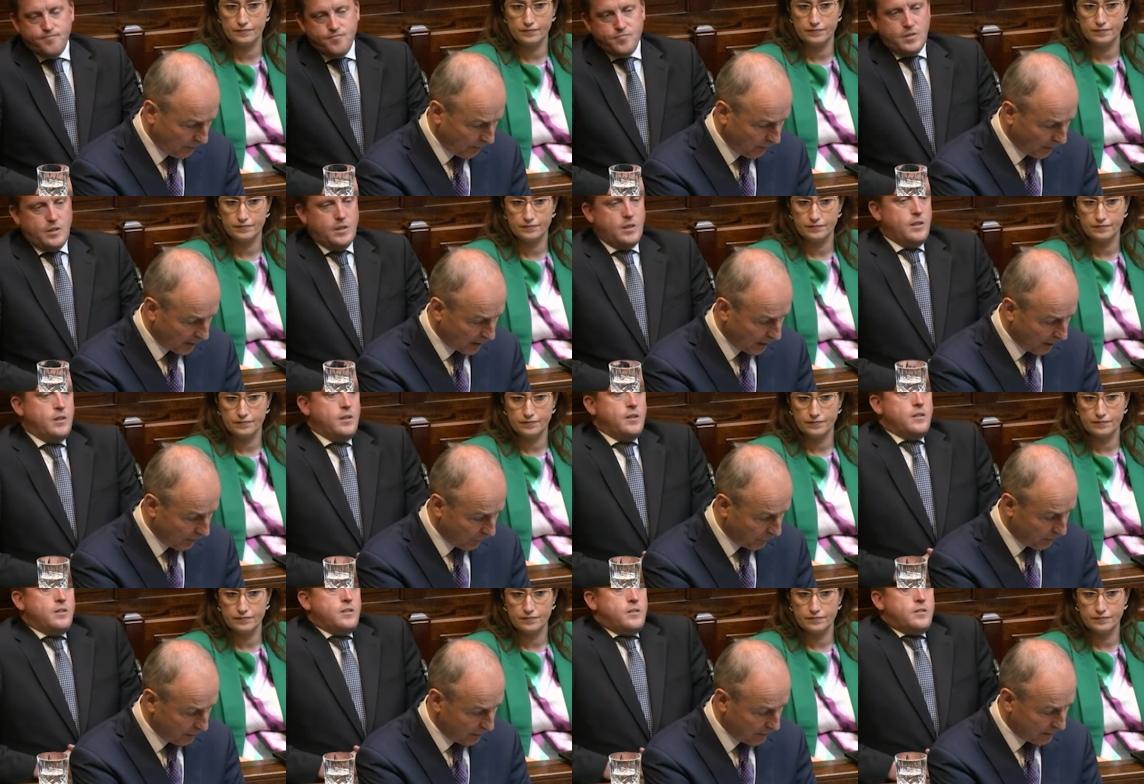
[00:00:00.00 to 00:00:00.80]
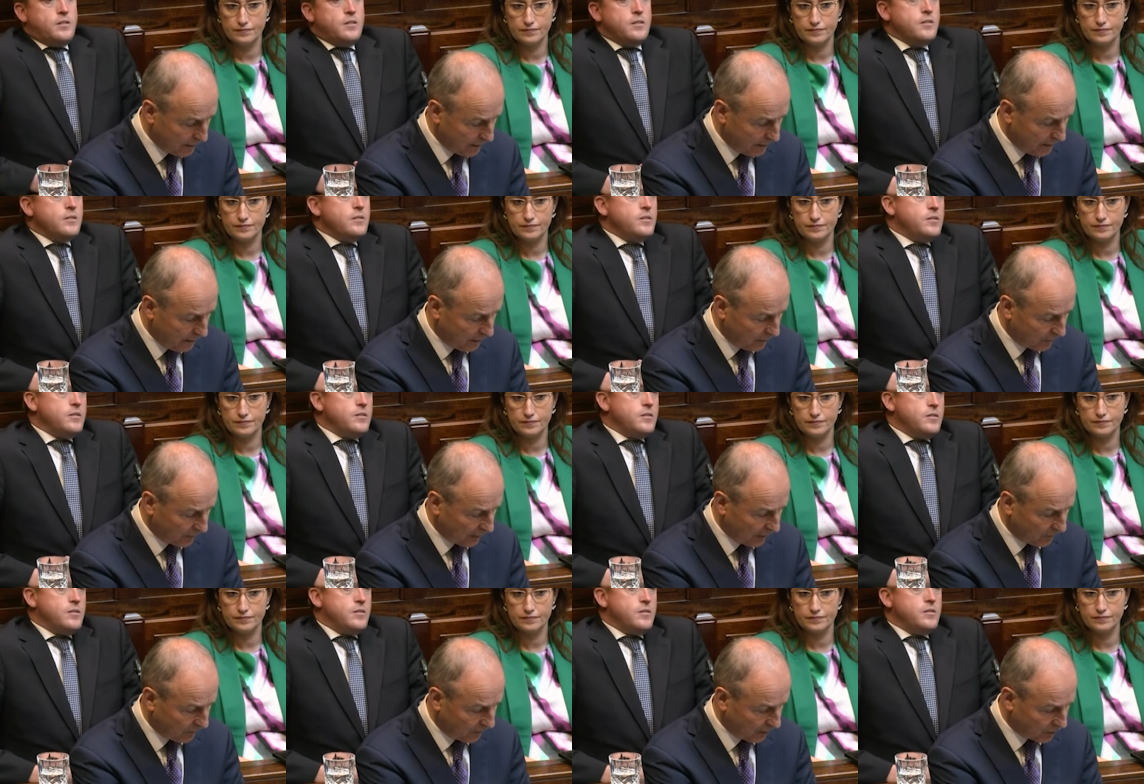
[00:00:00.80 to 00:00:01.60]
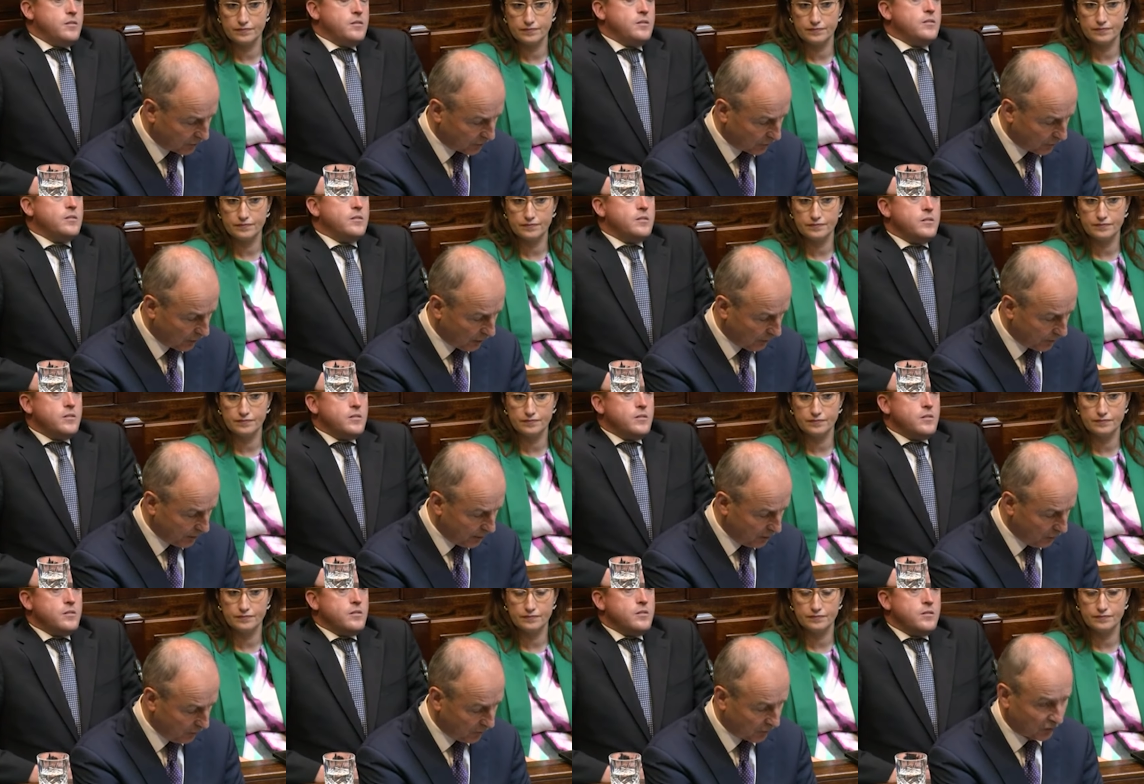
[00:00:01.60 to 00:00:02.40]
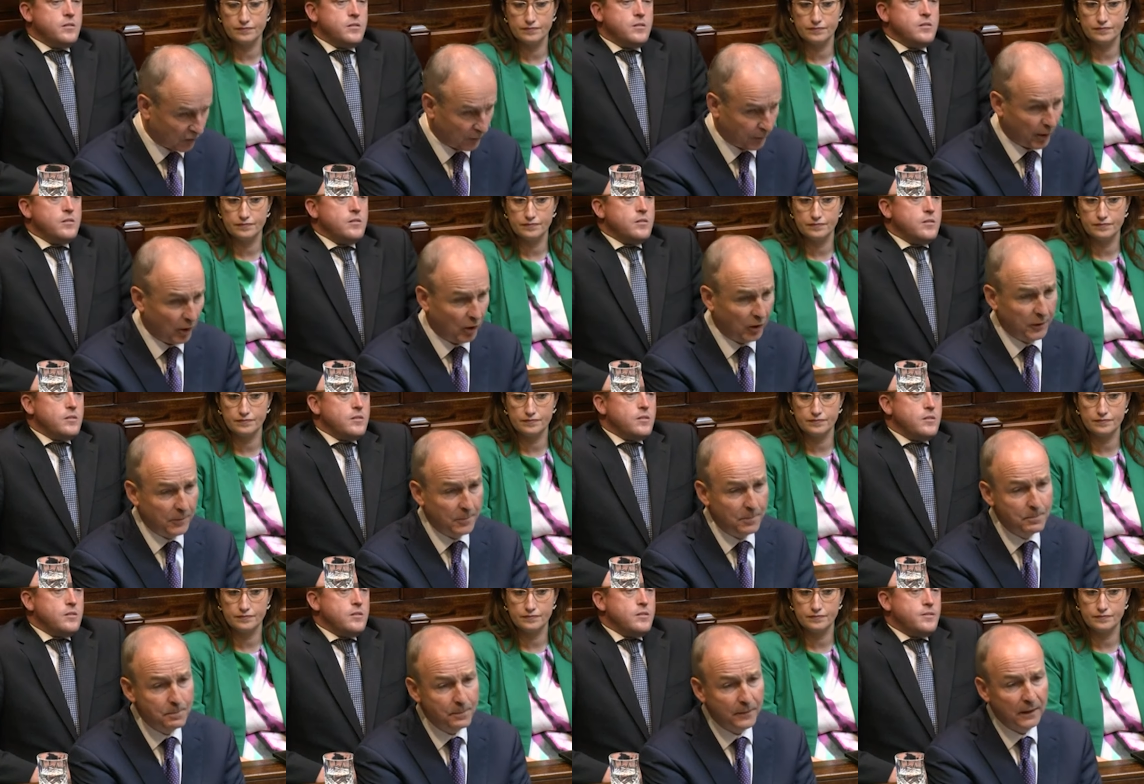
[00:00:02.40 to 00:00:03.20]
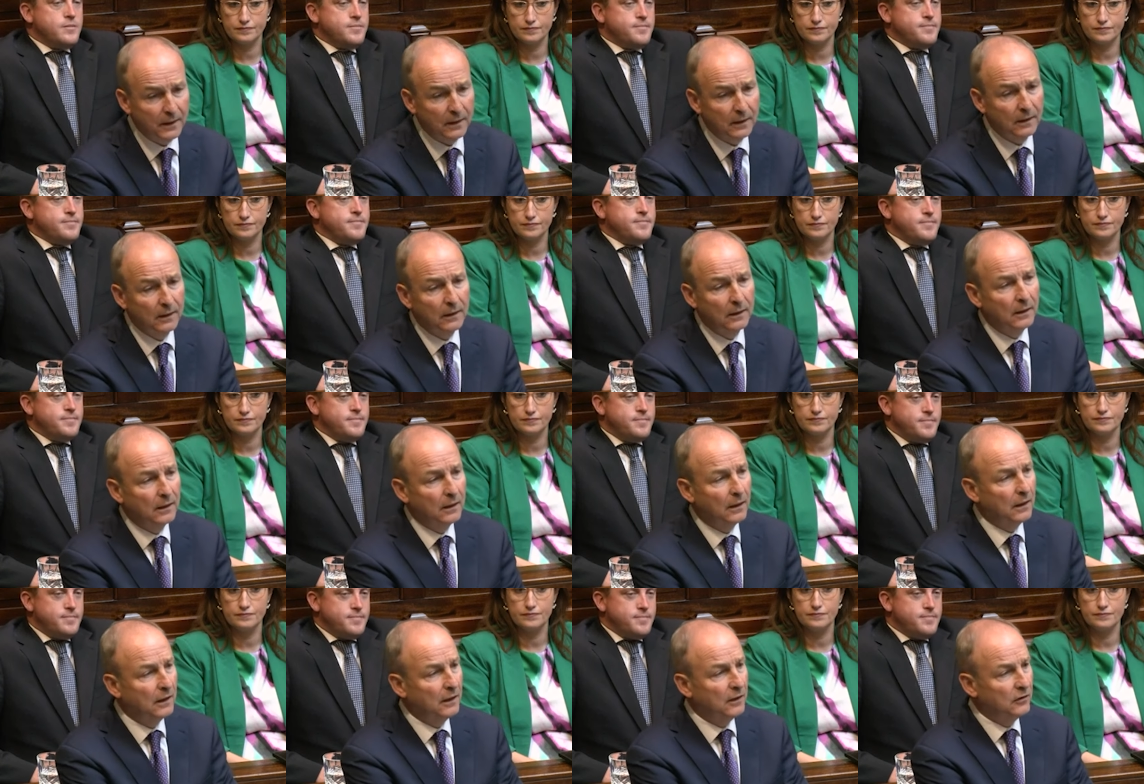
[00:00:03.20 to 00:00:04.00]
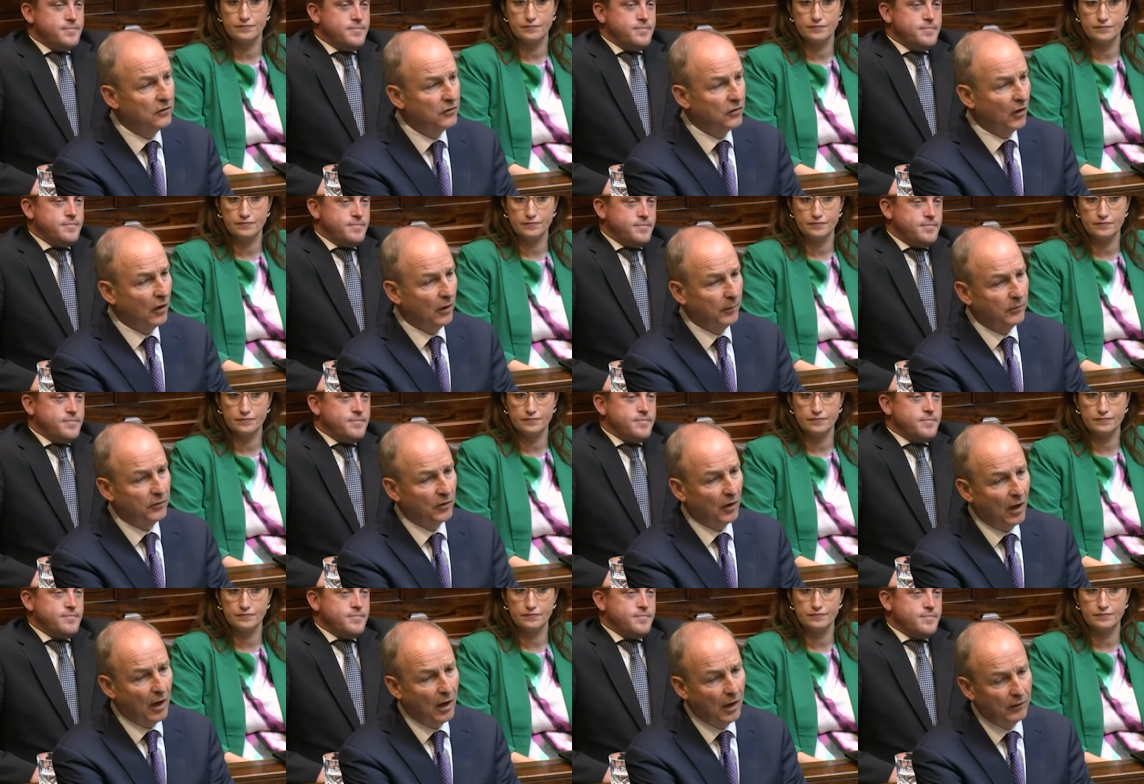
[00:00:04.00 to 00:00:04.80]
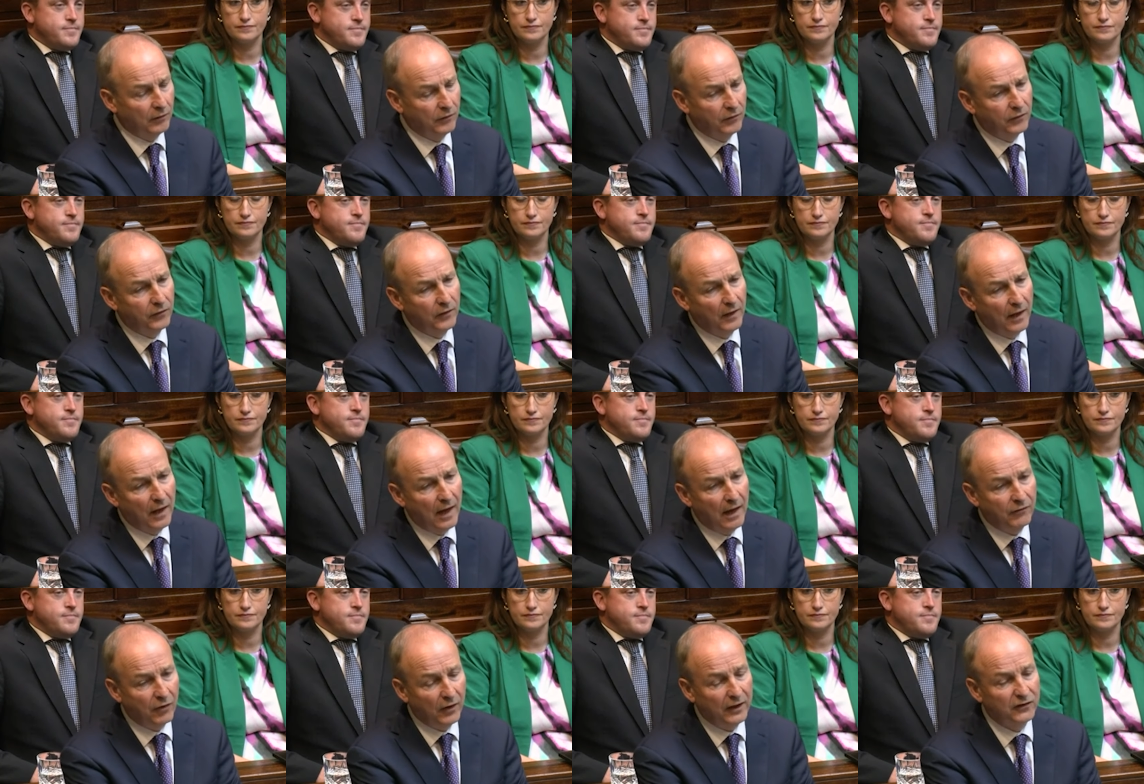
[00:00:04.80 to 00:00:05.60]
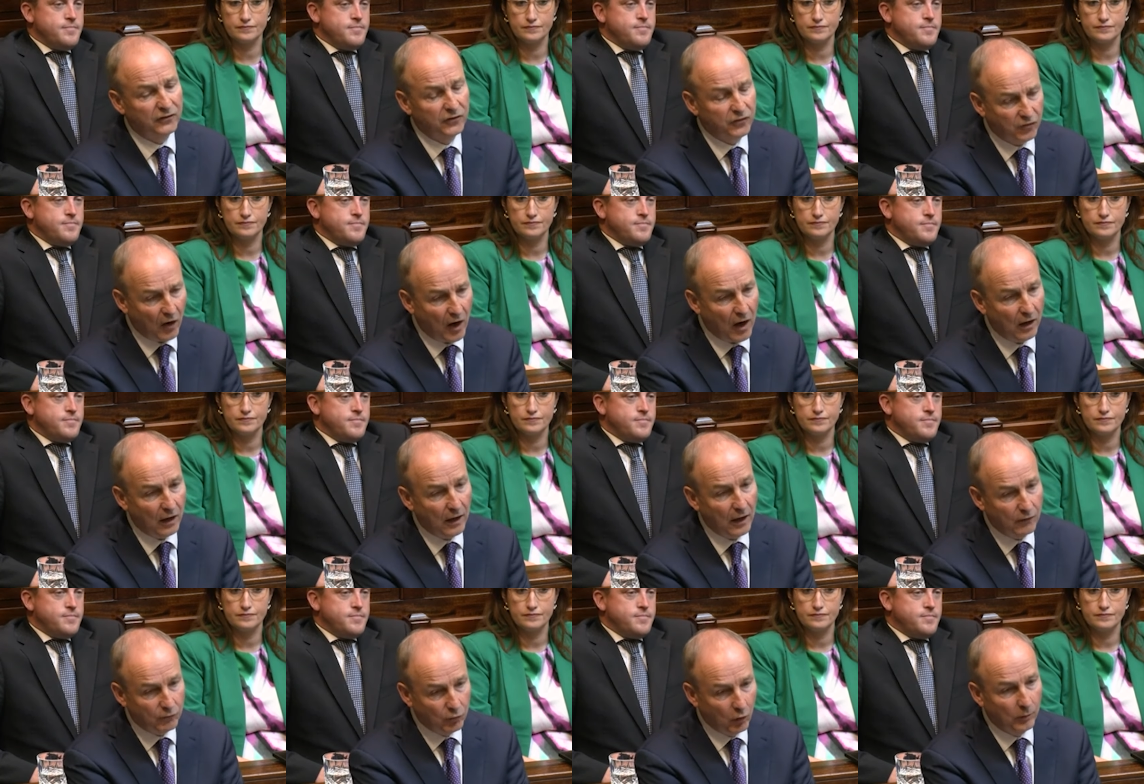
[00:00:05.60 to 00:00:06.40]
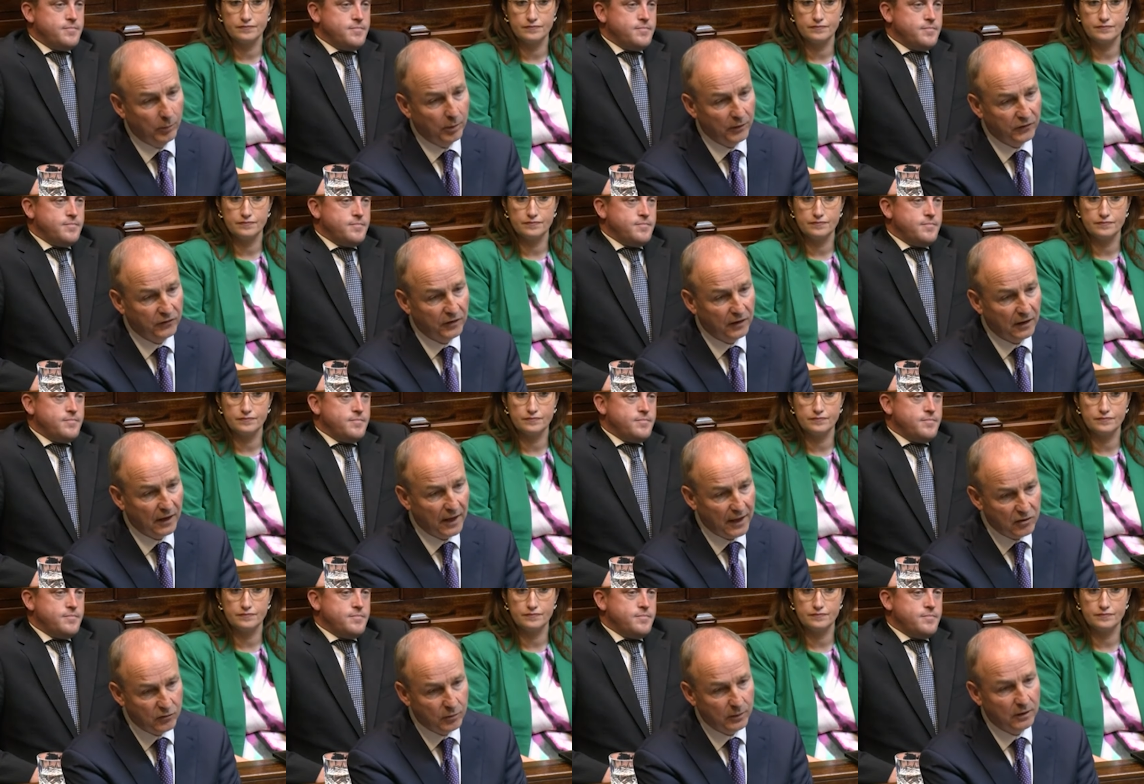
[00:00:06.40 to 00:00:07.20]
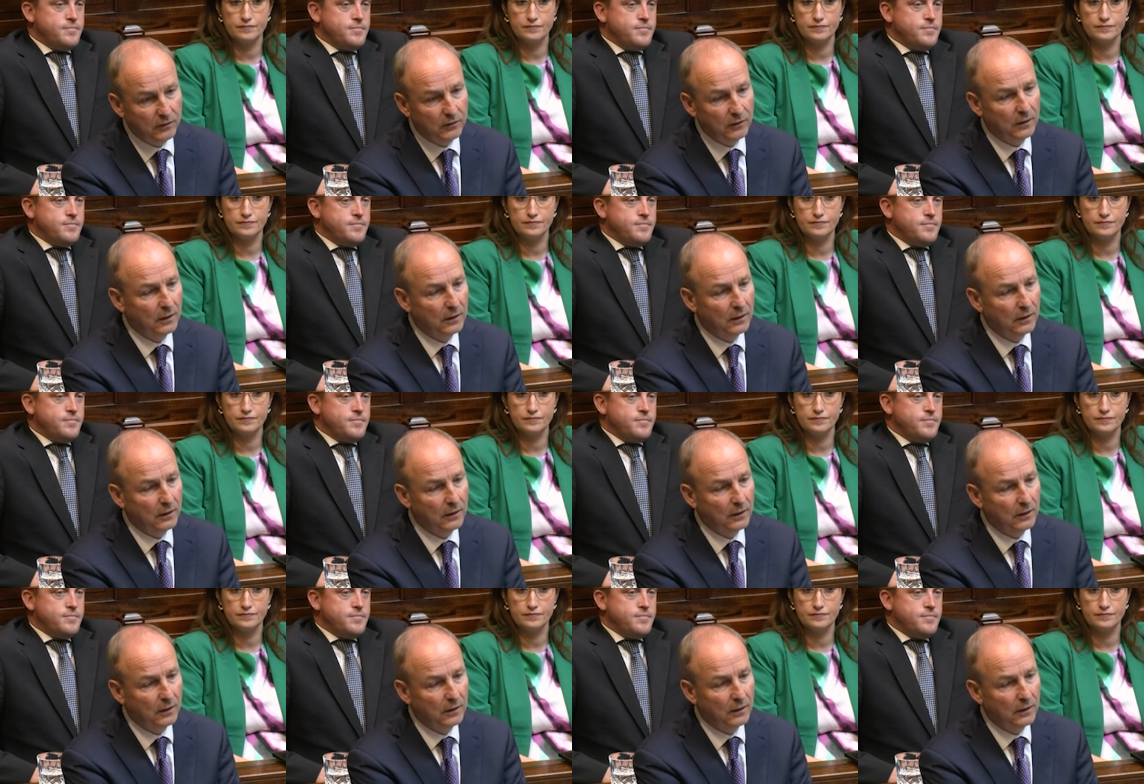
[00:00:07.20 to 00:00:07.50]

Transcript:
Speaker 1: very careful in the sense that you're not being used as a pawn in terms of uh, a very strong and robust engagement